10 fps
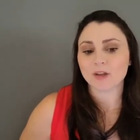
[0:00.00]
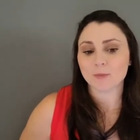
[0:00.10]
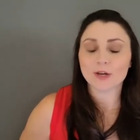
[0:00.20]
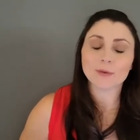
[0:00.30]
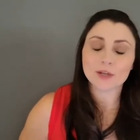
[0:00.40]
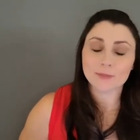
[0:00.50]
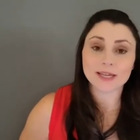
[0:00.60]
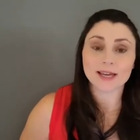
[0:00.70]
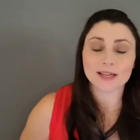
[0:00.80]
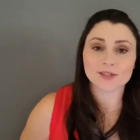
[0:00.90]
we don't want you to be
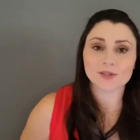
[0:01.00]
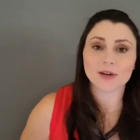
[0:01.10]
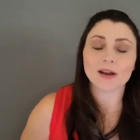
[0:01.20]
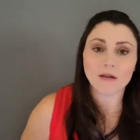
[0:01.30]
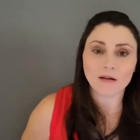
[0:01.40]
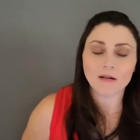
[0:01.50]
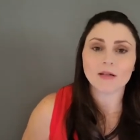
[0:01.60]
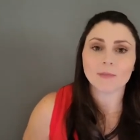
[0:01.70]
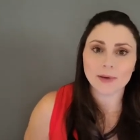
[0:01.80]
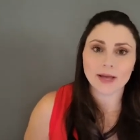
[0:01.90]
getting sued at
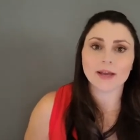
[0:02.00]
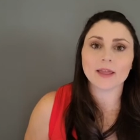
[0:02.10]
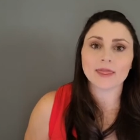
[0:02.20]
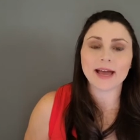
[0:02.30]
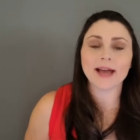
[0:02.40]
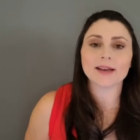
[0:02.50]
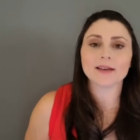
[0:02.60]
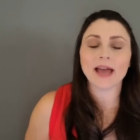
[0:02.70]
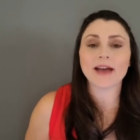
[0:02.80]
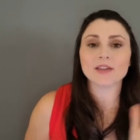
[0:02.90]
all, but that
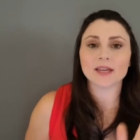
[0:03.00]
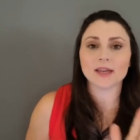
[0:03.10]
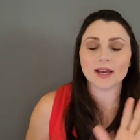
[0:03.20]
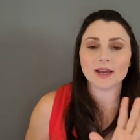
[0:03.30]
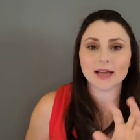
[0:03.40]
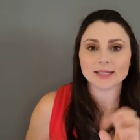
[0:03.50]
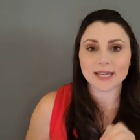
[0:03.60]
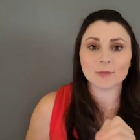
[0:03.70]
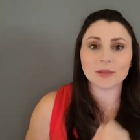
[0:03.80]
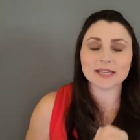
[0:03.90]
having it
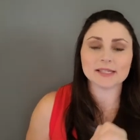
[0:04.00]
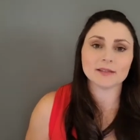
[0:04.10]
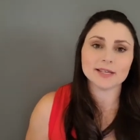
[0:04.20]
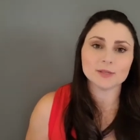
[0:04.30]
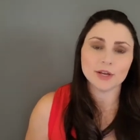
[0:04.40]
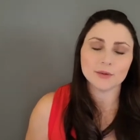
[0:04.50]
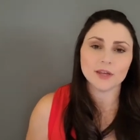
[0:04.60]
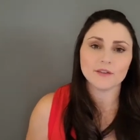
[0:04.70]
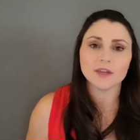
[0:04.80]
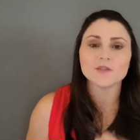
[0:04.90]
take place at least where you
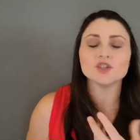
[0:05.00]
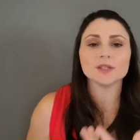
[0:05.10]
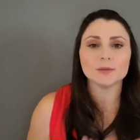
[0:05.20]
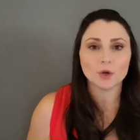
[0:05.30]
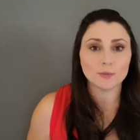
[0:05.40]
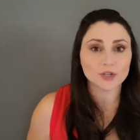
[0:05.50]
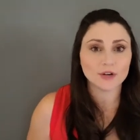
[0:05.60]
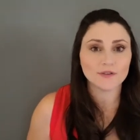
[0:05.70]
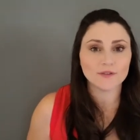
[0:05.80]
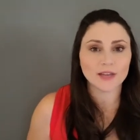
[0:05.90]
live gives you some home
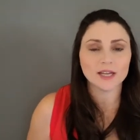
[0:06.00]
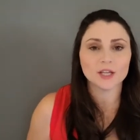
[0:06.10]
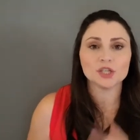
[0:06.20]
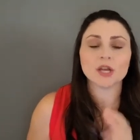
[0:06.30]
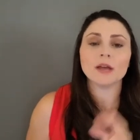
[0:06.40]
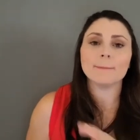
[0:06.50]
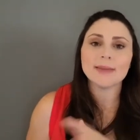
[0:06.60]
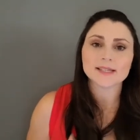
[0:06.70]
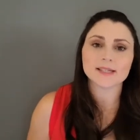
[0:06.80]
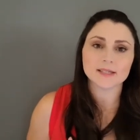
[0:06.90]
turf advantage,
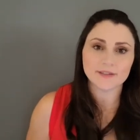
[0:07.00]
makes it